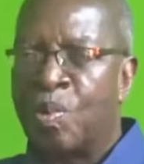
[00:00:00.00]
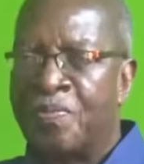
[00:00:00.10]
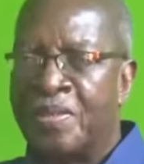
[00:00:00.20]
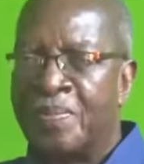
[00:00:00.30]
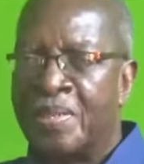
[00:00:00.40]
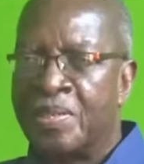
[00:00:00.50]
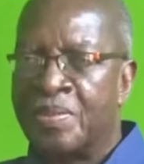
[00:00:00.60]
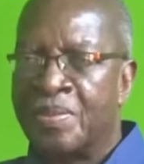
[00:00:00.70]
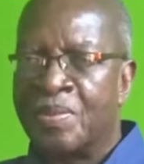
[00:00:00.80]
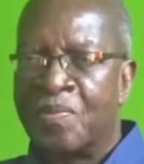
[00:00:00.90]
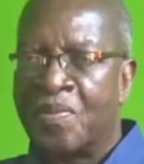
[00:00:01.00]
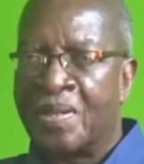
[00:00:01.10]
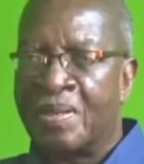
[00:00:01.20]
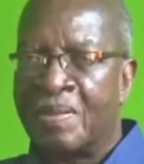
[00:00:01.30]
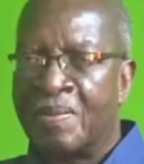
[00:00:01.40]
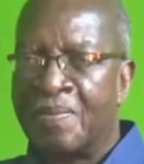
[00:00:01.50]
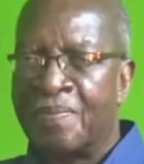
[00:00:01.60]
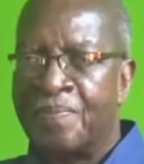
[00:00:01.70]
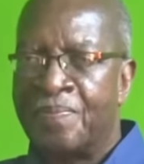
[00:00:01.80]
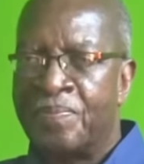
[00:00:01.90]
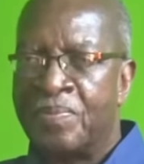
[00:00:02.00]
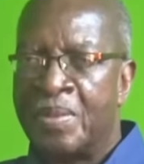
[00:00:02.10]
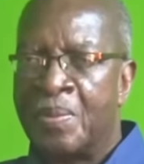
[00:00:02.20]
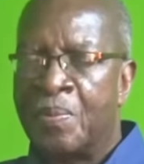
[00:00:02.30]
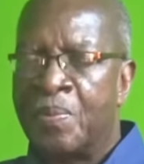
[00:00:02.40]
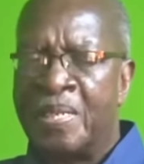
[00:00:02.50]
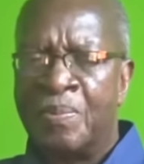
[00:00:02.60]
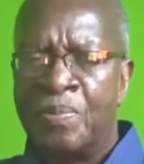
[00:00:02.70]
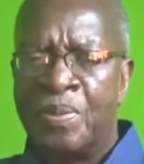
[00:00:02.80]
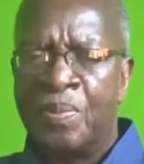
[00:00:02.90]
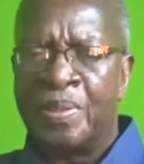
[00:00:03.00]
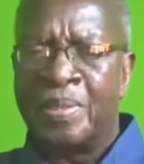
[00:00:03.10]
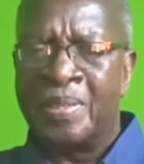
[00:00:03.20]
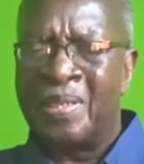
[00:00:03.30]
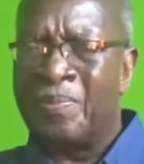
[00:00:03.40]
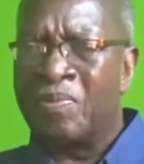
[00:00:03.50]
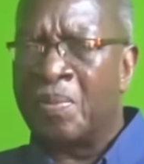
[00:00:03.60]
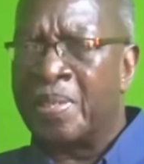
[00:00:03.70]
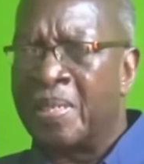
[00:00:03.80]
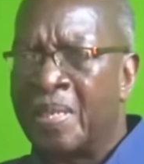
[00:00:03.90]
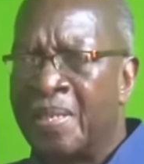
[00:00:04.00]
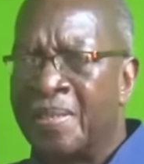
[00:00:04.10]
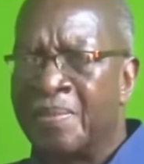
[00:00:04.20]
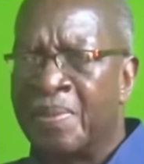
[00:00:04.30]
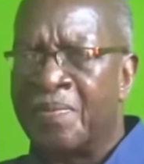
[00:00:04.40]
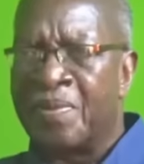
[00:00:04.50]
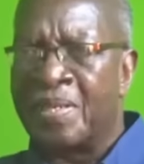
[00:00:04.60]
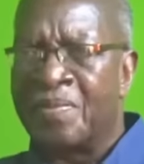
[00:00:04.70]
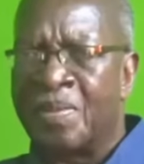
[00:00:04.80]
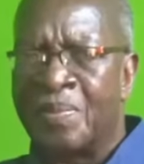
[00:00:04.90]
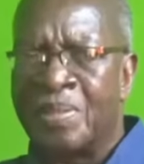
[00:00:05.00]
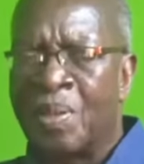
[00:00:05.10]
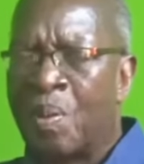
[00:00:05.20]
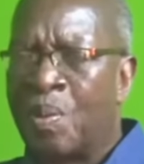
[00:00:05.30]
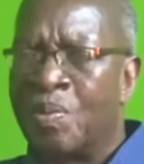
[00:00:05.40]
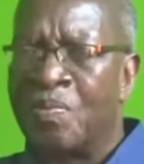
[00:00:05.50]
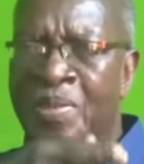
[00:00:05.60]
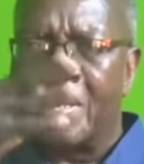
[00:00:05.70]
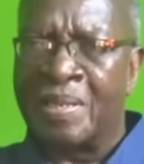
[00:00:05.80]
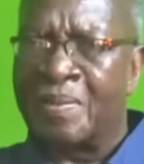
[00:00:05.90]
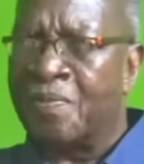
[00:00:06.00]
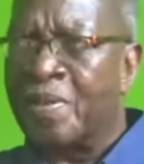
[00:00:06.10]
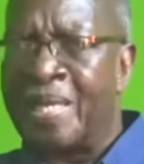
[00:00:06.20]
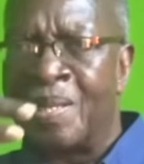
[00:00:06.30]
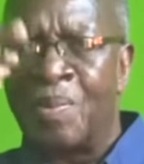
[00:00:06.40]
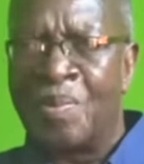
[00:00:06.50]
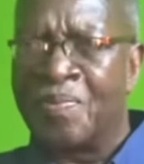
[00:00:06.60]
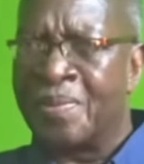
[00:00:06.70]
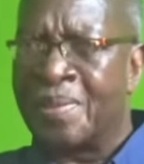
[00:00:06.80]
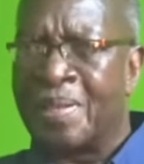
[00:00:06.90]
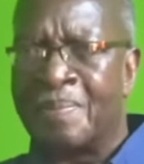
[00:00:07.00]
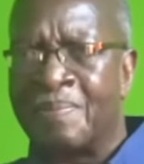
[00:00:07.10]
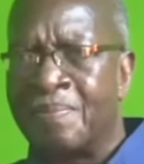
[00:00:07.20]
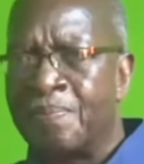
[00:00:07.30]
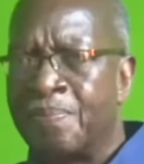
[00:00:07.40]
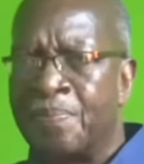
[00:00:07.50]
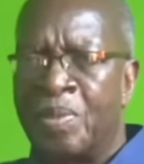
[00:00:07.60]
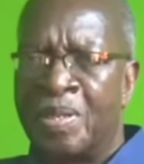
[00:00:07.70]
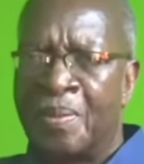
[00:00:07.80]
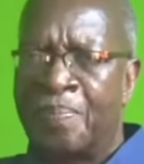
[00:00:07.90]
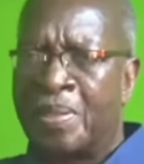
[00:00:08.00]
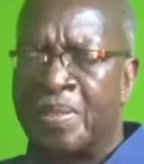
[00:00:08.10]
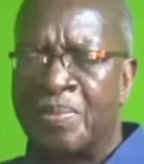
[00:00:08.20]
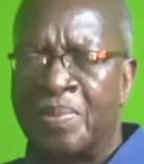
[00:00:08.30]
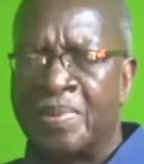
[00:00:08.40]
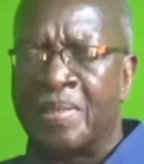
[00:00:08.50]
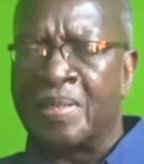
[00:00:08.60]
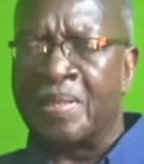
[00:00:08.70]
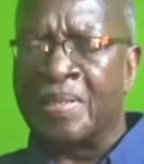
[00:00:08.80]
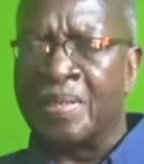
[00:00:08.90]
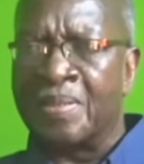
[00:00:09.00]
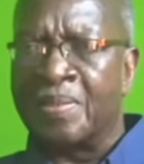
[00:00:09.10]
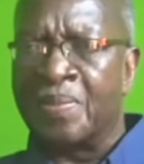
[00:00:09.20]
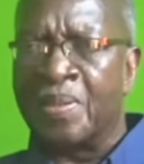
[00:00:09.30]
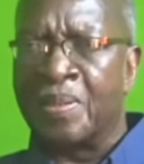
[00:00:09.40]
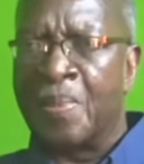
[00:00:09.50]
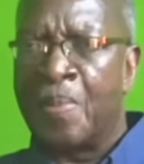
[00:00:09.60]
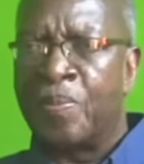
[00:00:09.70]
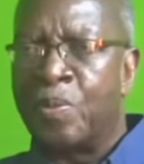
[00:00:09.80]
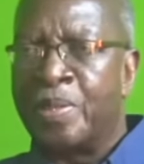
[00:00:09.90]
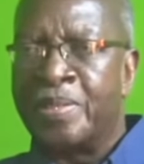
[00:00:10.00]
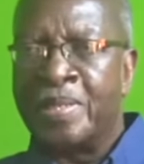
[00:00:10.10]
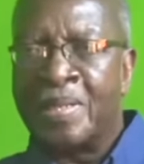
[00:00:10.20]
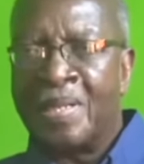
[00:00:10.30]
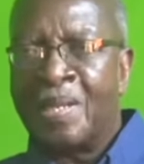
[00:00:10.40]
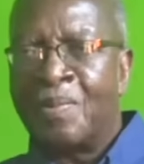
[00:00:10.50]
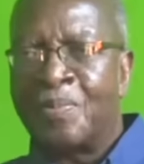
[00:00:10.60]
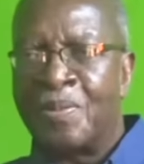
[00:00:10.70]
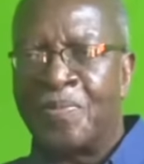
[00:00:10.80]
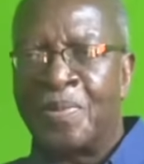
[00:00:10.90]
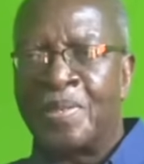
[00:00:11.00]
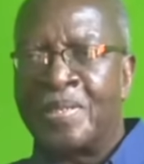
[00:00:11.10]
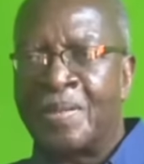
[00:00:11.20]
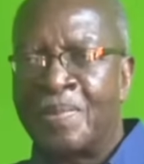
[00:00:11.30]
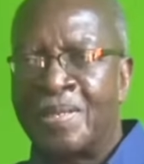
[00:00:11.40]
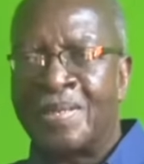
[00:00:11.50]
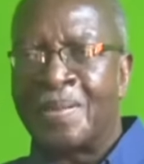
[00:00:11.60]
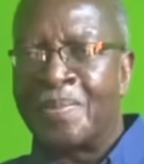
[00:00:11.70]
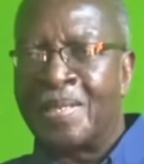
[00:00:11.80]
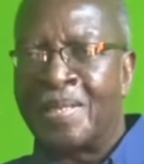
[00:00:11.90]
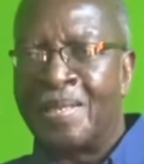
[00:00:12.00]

for the mission so far. When we were in deep trouble in the 80s, when Venezuela was all over again, flying over, blowing up pontoons, and so on. Notice Sinclair was before the General Assembly